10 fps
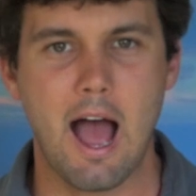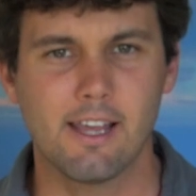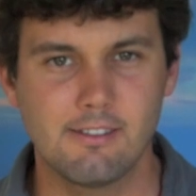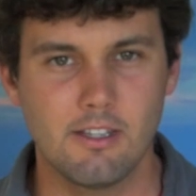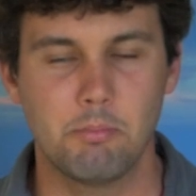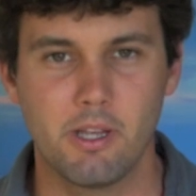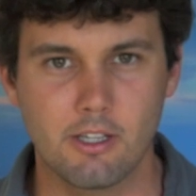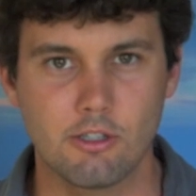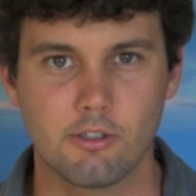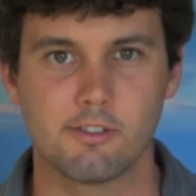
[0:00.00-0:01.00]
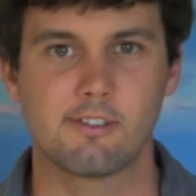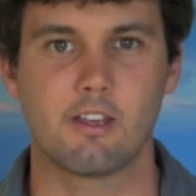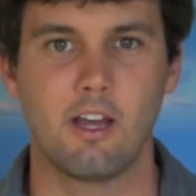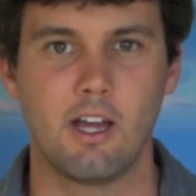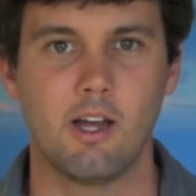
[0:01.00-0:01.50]
I see
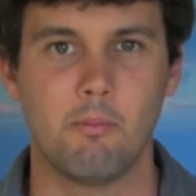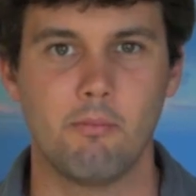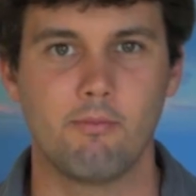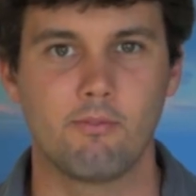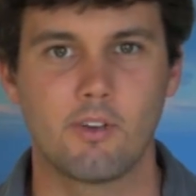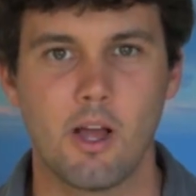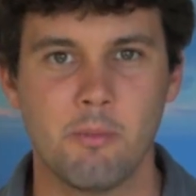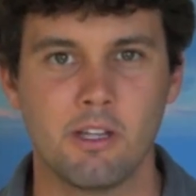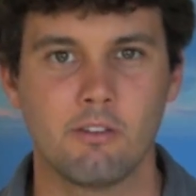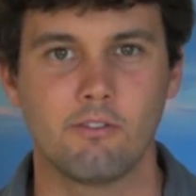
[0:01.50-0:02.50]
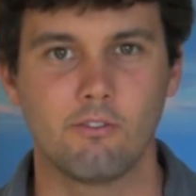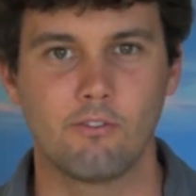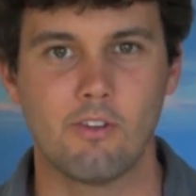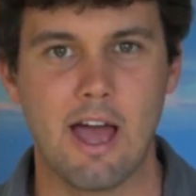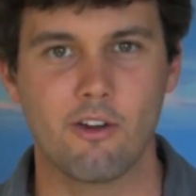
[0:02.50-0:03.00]
pictures coming
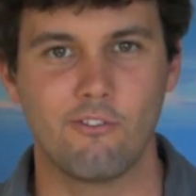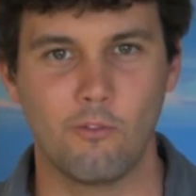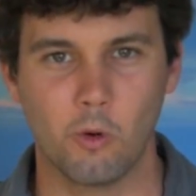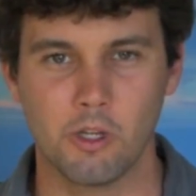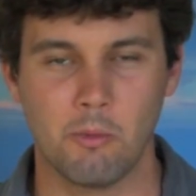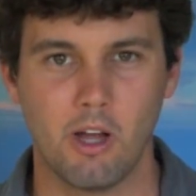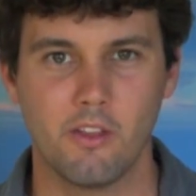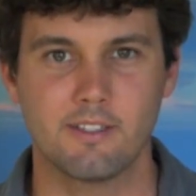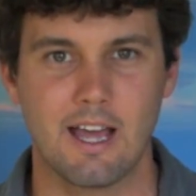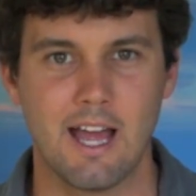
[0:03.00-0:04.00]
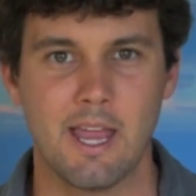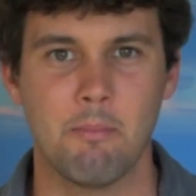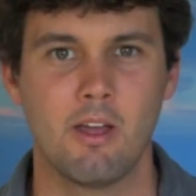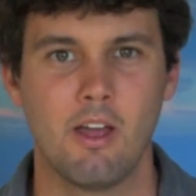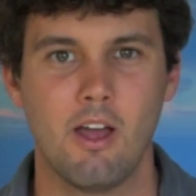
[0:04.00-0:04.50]
out of Fordham all the time